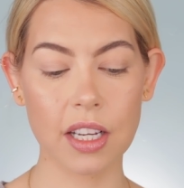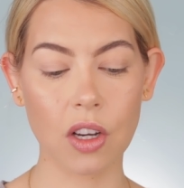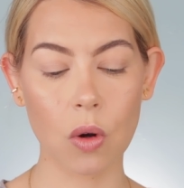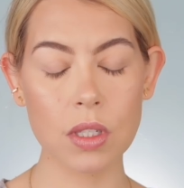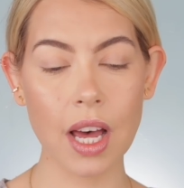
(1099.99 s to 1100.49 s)
It
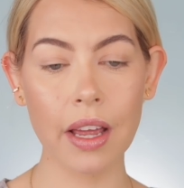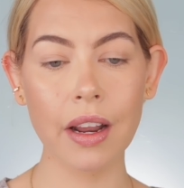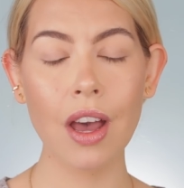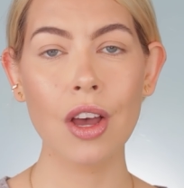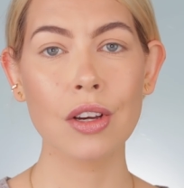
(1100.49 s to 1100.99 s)
goes
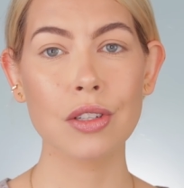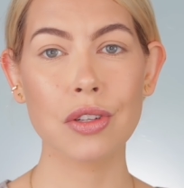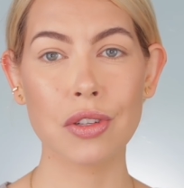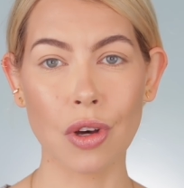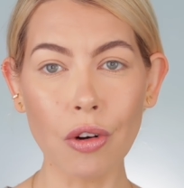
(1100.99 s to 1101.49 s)
on
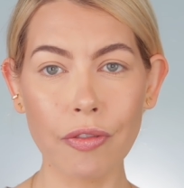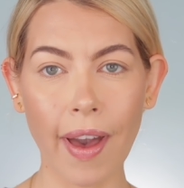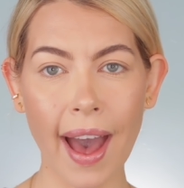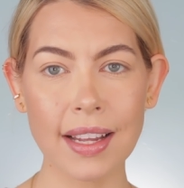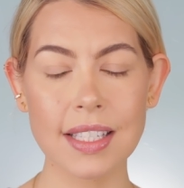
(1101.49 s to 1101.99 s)
so
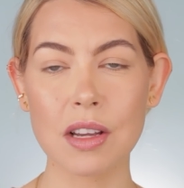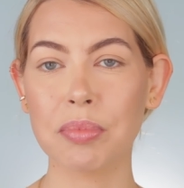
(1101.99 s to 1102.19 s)
fast.